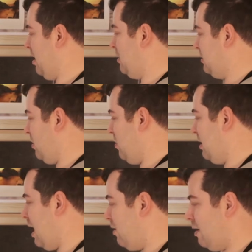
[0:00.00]
So
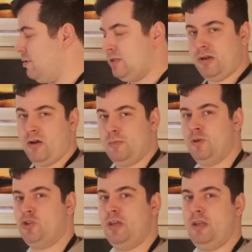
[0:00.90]
now I will start the
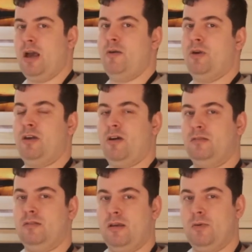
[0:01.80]
machine. I will
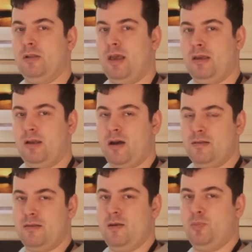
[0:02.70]
take a
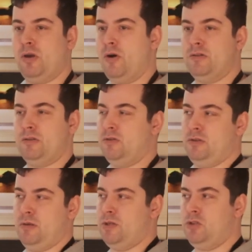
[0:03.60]
cut here because
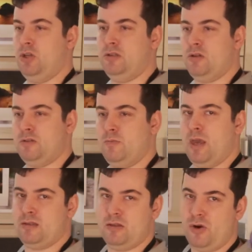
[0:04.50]
the machine just
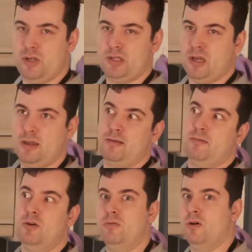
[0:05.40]
makes noise,
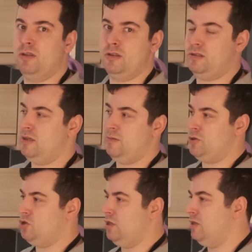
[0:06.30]
and who want to see a
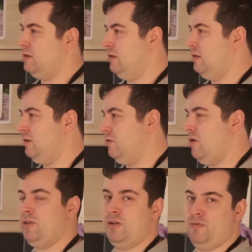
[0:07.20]
machine
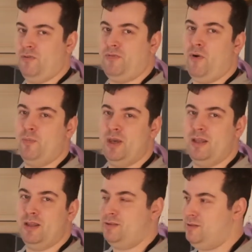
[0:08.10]
running for 4
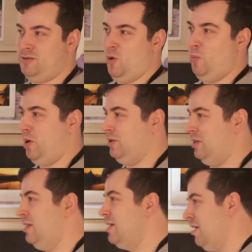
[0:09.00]
minutes? Nobody.